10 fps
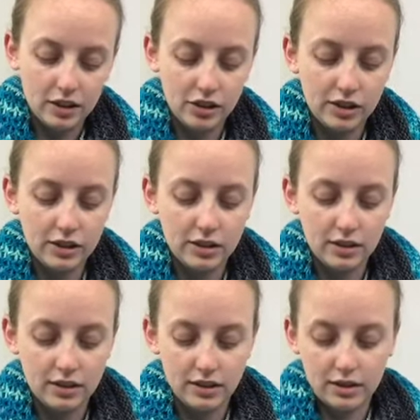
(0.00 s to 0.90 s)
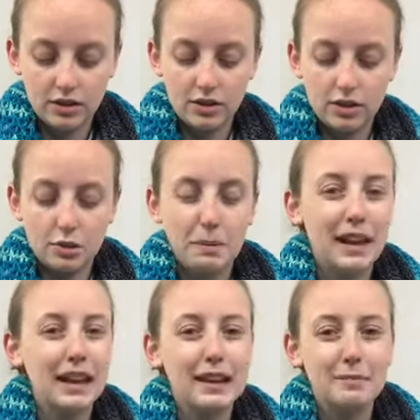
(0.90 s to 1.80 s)
just
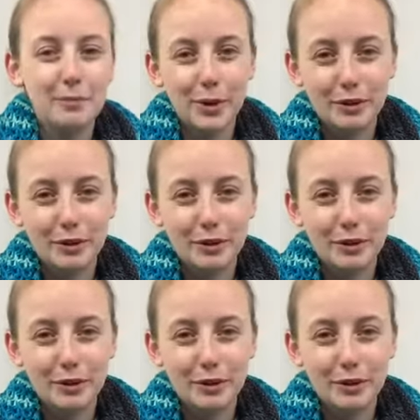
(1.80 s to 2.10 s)
picking up more